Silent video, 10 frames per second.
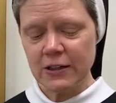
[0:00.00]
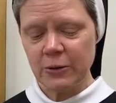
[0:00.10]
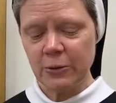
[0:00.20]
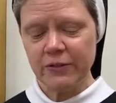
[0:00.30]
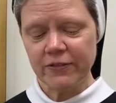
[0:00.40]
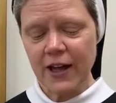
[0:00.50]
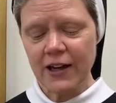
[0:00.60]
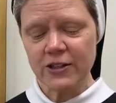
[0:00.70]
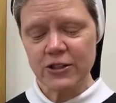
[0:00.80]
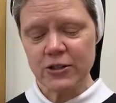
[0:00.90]
we
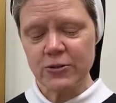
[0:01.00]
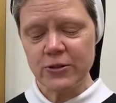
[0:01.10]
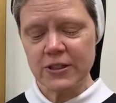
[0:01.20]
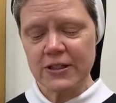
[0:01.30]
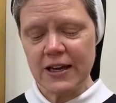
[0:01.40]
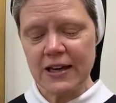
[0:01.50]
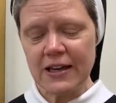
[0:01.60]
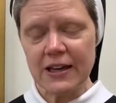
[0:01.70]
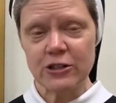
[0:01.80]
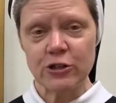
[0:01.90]
fly to you today
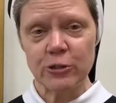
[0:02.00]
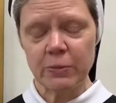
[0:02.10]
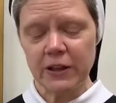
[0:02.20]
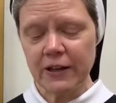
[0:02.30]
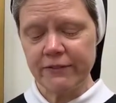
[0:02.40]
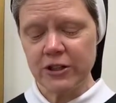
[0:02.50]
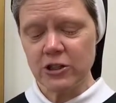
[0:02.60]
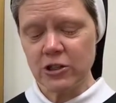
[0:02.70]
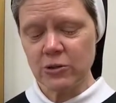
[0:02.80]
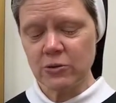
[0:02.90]
as your beloved
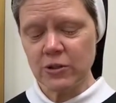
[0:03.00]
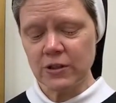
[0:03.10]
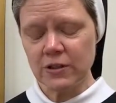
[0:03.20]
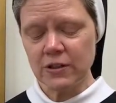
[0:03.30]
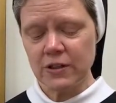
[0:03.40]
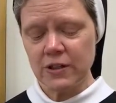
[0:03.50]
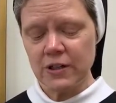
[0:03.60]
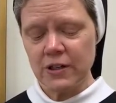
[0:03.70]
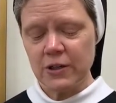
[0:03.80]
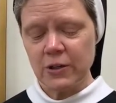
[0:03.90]
children.
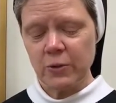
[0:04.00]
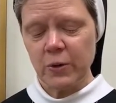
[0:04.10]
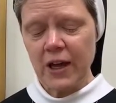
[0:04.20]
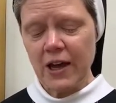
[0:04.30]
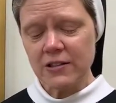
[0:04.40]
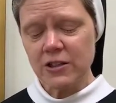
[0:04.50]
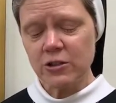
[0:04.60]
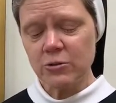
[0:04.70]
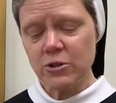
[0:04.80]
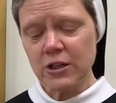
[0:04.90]
We ask
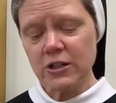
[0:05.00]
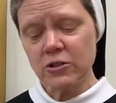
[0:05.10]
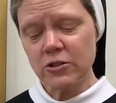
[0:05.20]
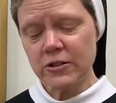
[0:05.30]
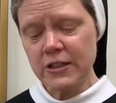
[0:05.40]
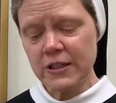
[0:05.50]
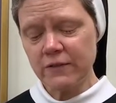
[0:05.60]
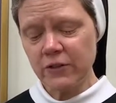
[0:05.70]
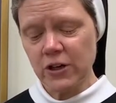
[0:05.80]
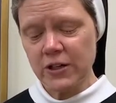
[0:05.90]
you to intercede
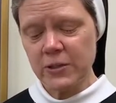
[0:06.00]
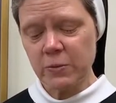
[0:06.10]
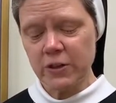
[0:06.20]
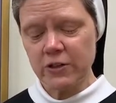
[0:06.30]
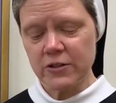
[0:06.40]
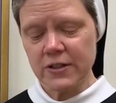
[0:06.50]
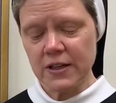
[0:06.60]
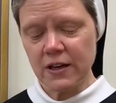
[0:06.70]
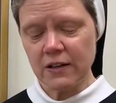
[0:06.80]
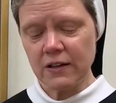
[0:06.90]
for us with your
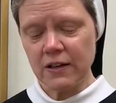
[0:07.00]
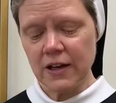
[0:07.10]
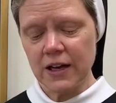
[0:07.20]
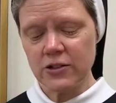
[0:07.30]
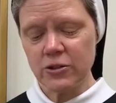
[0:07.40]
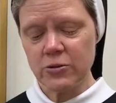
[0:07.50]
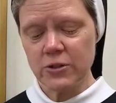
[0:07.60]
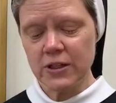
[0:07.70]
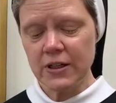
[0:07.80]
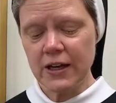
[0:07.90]
Son, as you
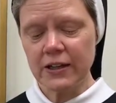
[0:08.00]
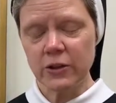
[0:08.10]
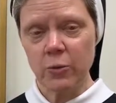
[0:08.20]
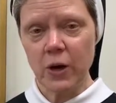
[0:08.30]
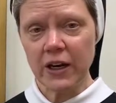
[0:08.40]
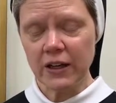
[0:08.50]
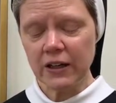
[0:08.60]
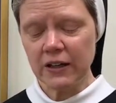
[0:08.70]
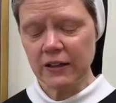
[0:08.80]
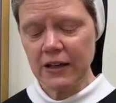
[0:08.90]
did at the wedding
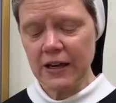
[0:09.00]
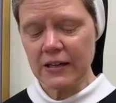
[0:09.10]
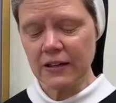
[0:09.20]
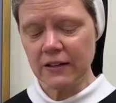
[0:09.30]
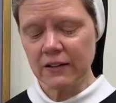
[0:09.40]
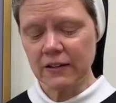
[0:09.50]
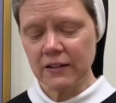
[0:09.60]
in Cana.